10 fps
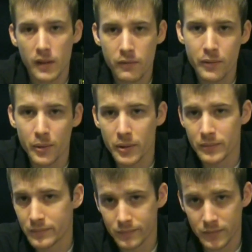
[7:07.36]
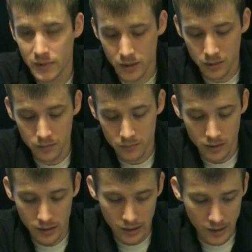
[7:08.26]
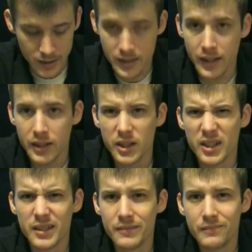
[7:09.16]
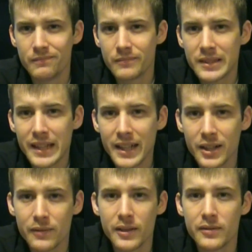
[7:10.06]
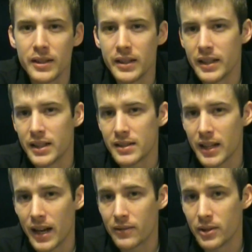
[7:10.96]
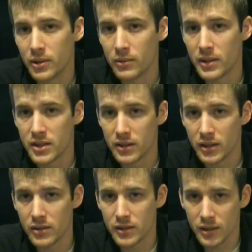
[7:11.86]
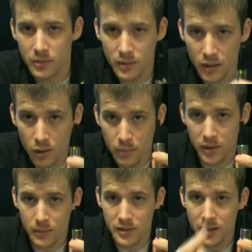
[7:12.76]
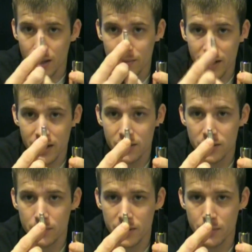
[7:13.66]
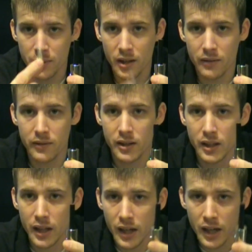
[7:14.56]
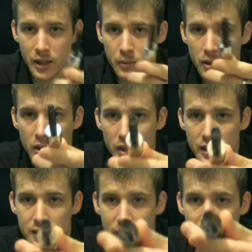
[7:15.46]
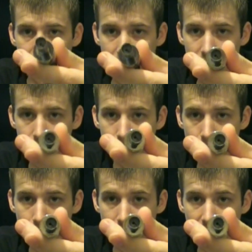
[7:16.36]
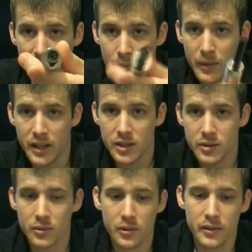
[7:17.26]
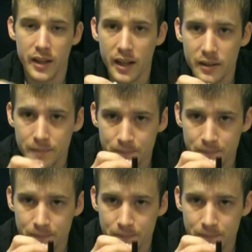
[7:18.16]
for, I'd say a good 10 or 15 hits after you originally used it, you want to open up the top, take your drip tip off, and you want to look inside of it and make sure that